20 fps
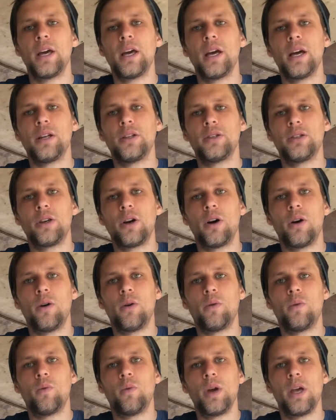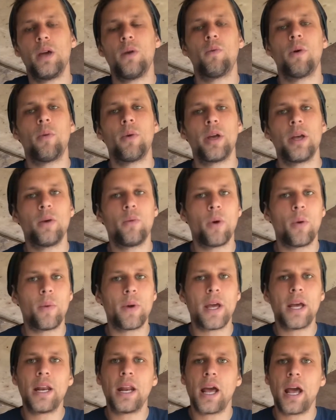And so when we
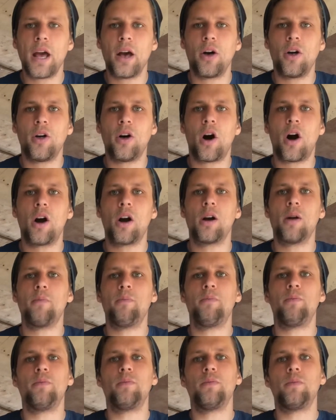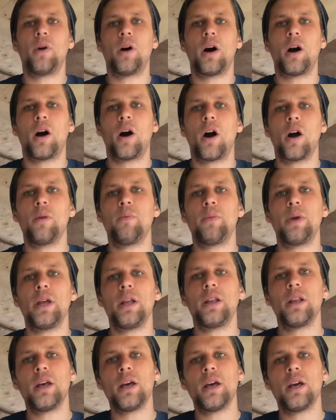inhale, our heartbeat
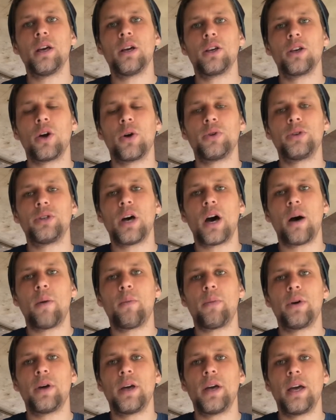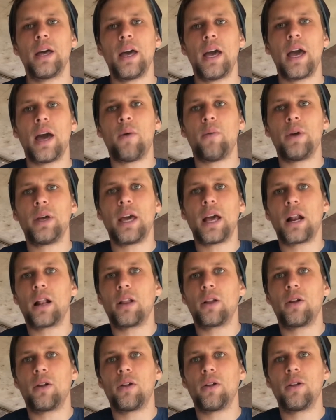goes up and we get a
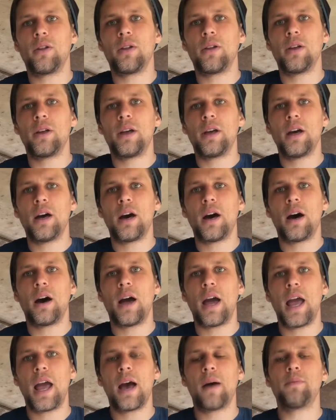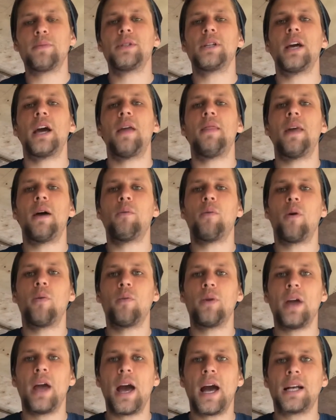little amped, and then when
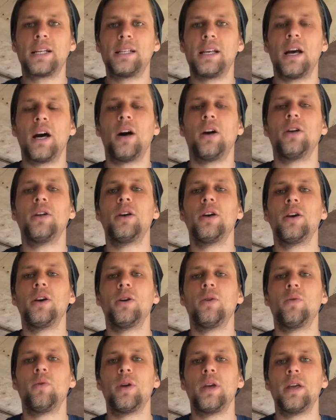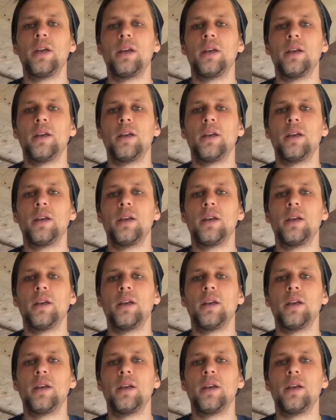we exhale, we